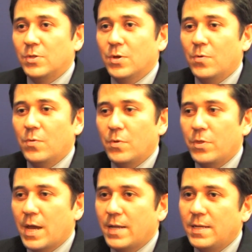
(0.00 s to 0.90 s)
So
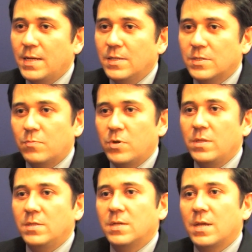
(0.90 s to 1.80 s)
the idea is to
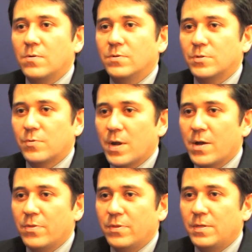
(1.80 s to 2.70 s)
bring these stakeholders
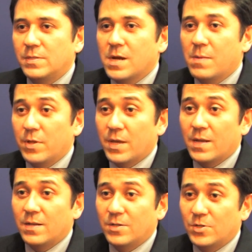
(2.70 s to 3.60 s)
around these
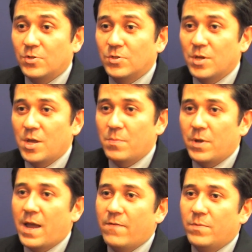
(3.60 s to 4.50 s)
complicated issues,
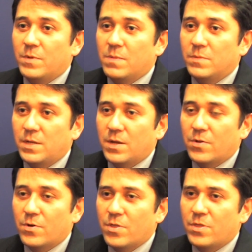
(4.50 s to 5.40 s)
but have them come
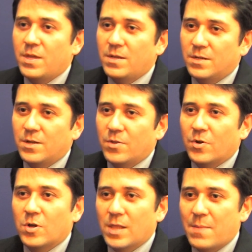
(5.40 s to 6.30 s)
together, think
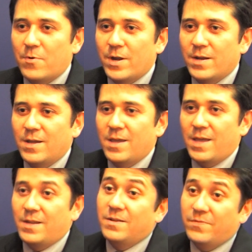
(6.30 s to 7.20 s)
together, collaborate,
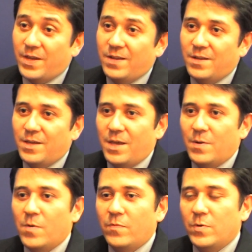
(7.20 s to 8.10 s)
and innovate,
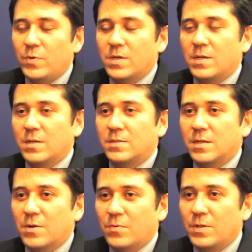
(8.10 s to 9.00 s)
and hopefully we can get
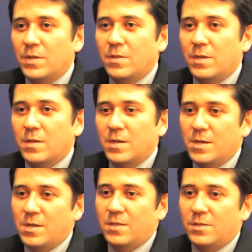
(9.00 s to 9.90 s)
really the
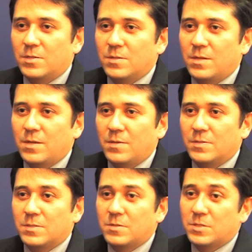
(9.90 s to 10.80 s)

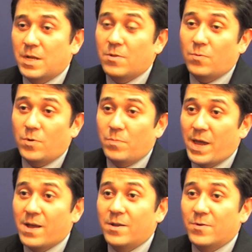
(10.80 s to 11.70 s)
state of the world
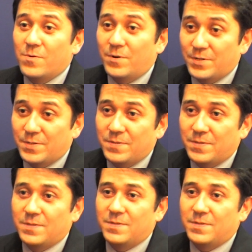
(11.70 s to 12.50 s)
back on course.